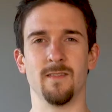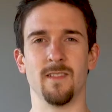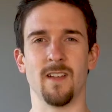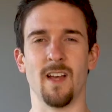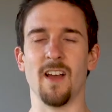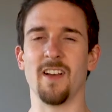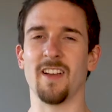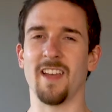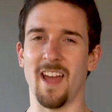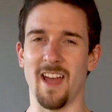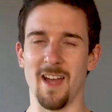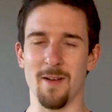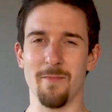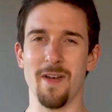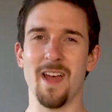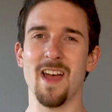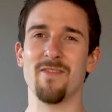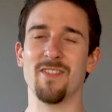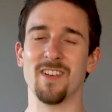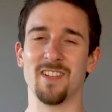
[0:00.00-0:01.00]
Okay, I
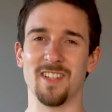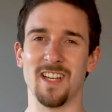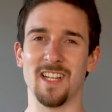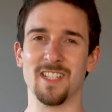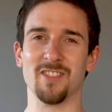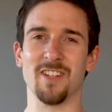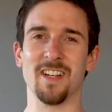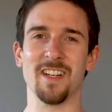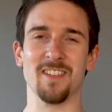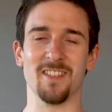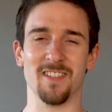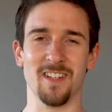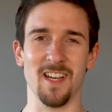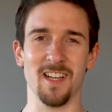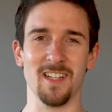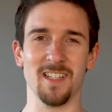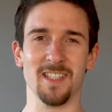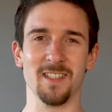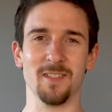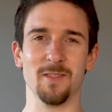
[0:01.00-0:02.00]
may have exaggerated
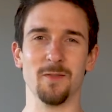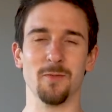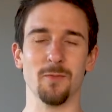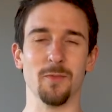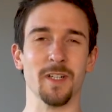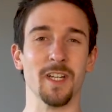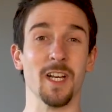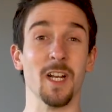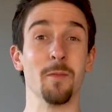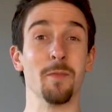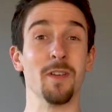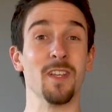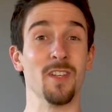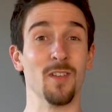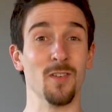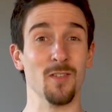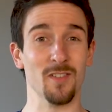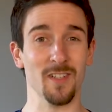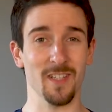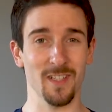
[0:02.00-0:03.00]
slightly. We're going to be
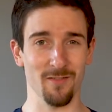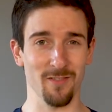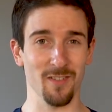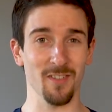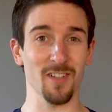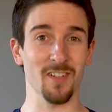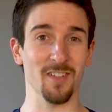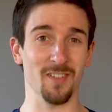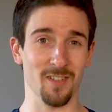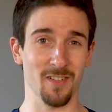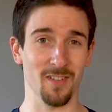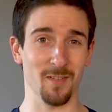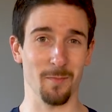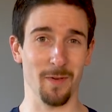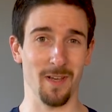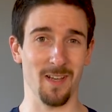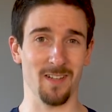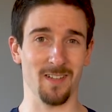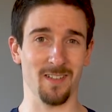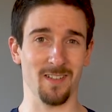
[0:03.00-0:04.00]
using resistance
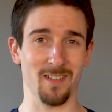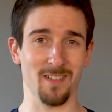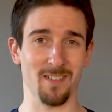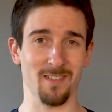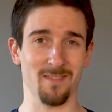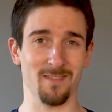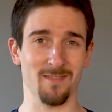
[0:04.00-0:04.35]
bands.